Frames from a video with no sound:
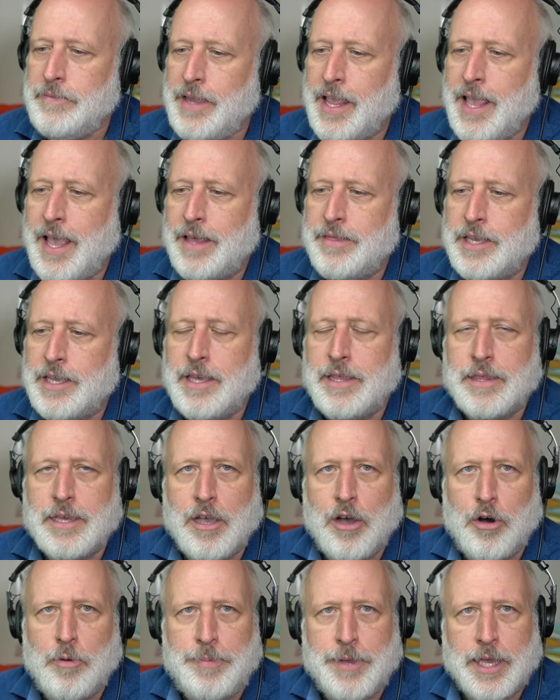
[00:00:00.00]
And the
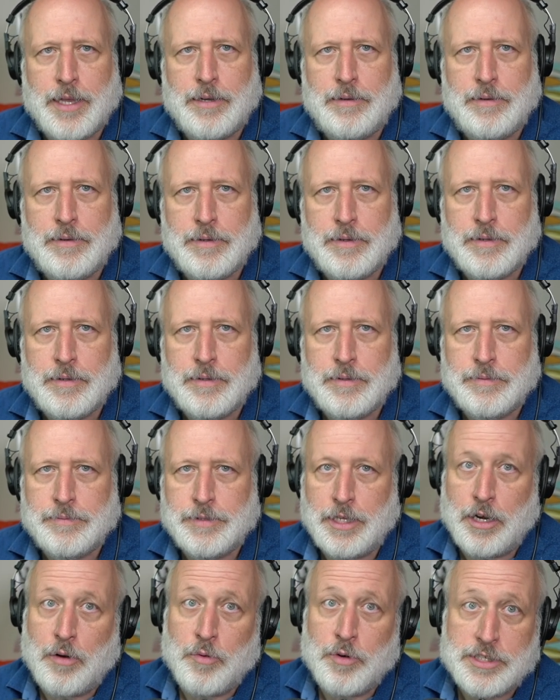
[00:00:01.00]
Ethiopian,
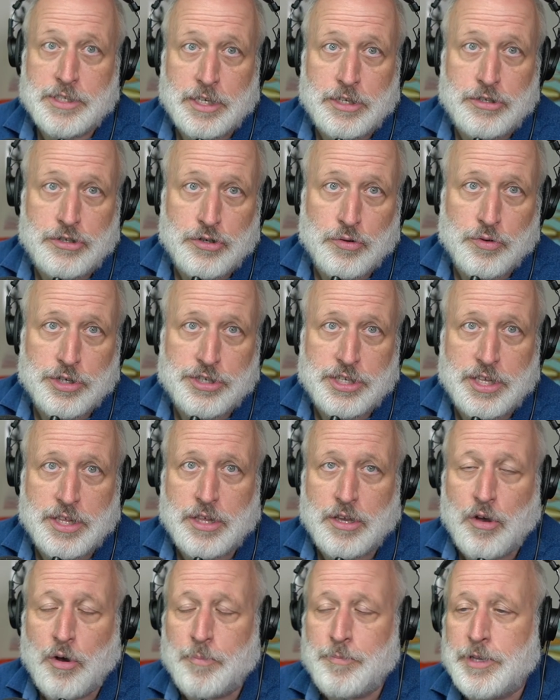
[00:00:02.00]
you know, was it a Jewish
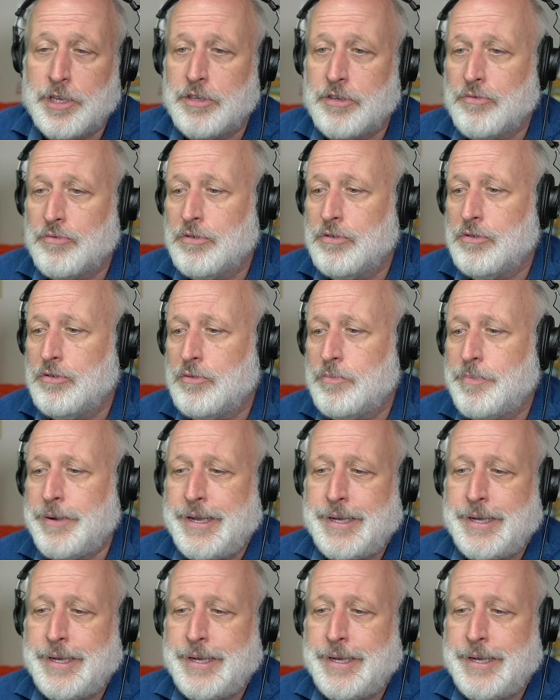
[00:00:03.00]
Ethiopian group?